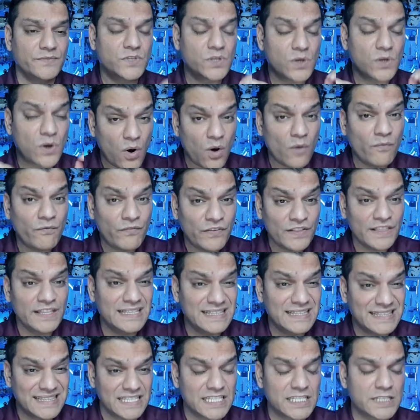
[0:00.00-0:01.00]
So hopefully
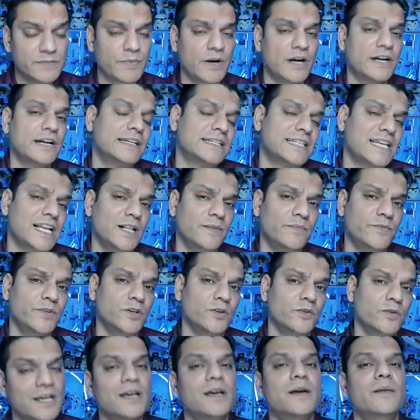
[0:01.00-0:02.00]
this part has helped
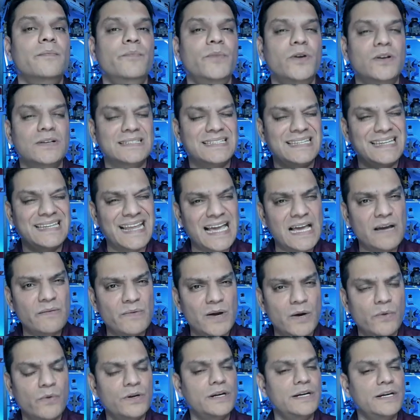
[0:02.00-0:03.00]
you because now I
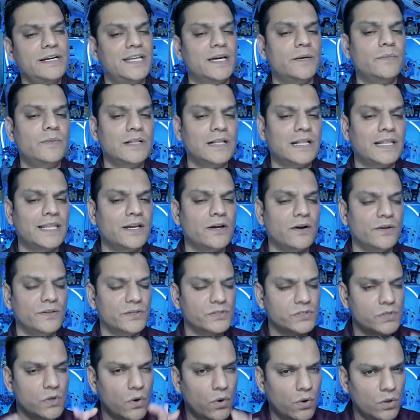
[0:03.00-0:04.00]
want to double click on
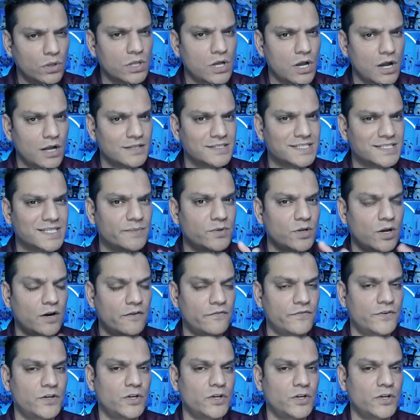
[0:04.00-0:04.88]
this whole concept of